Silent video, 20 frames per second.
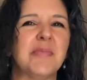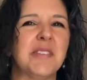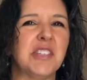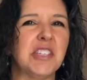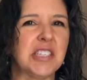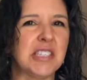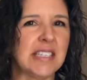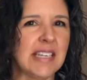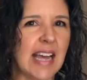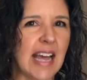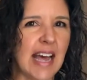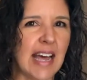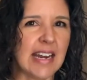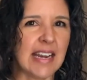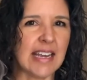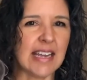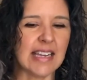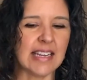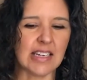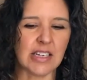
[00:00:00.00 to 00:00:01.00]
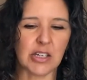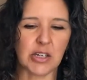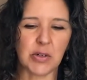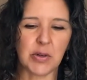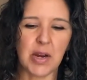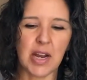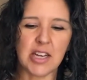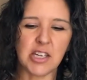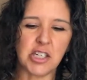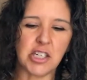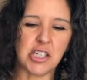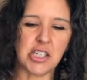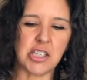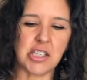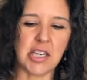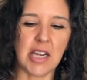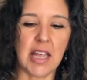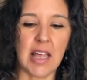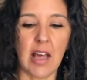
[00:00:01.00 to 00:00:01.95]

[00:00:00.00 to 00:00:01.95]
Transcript: just had it crushed